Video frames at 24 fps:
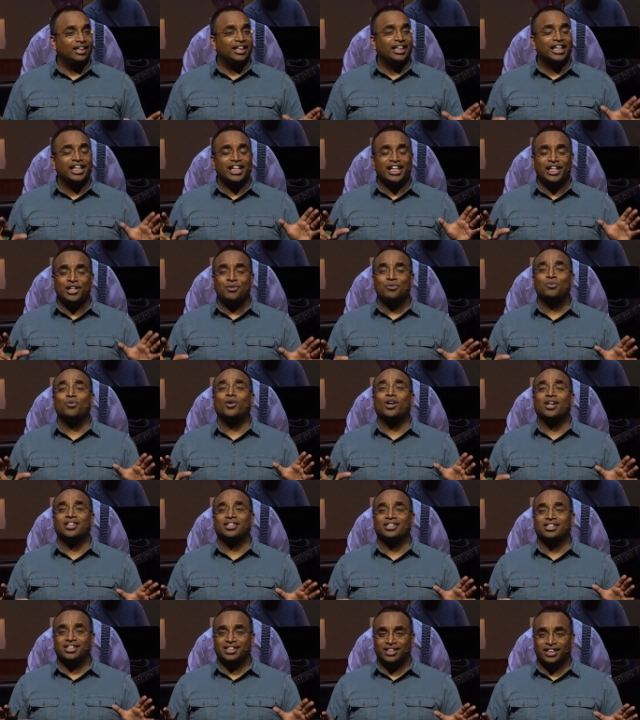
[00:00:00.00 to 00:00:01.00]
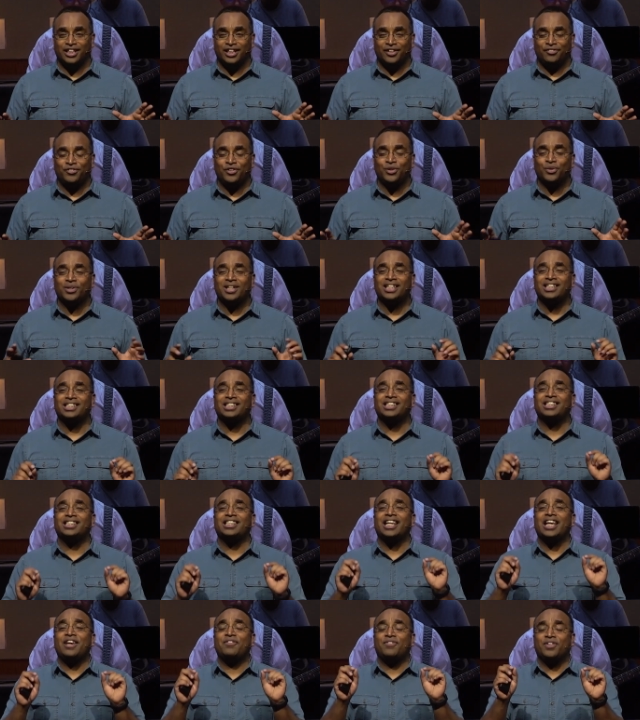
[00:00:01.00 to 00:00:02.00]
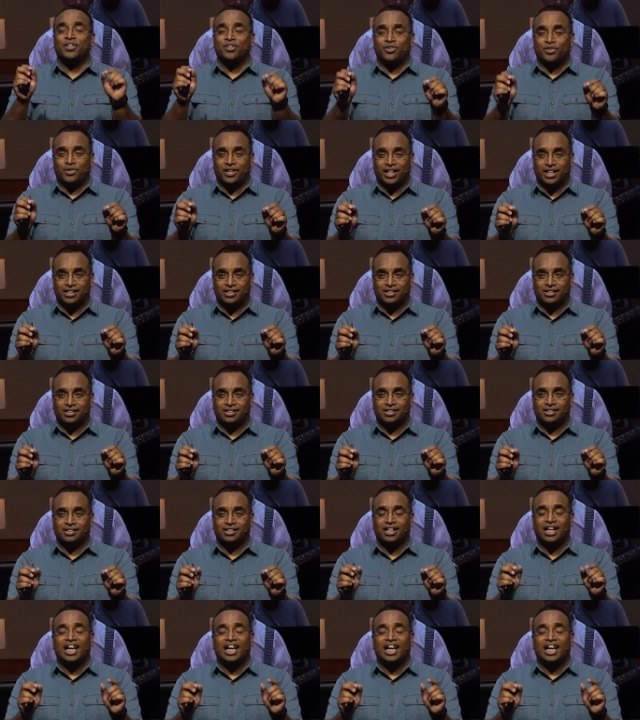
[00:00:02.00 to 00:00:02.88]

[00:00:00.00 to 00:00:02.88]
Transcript: He wants to give you his saving grace,